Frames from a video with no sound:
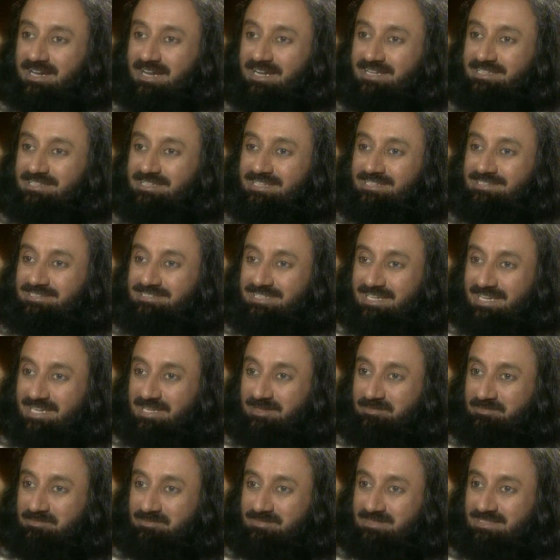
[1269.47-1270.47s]
at that
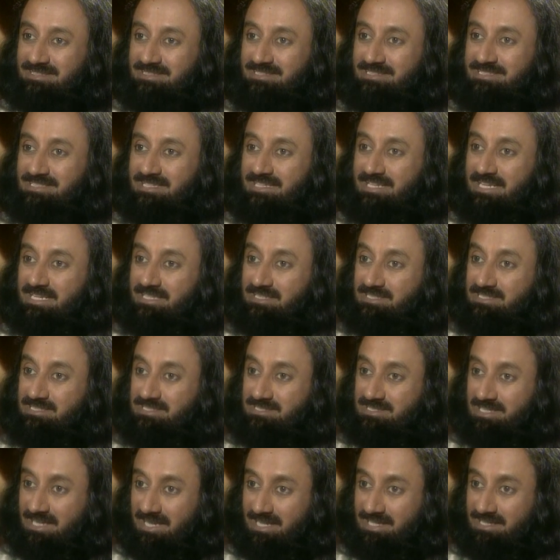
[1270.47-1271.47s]
time. This is an
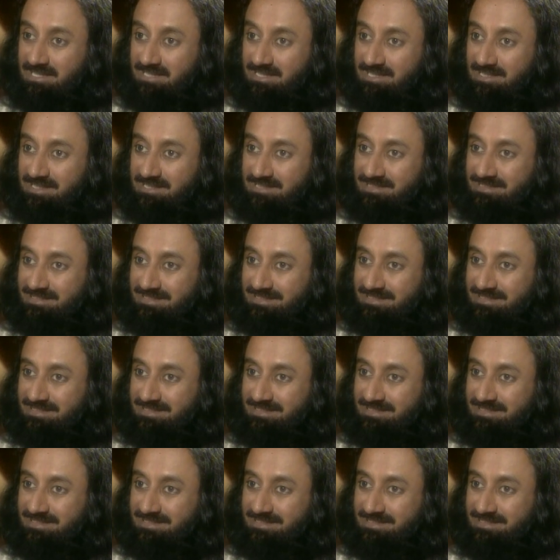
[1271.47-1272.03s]
understanding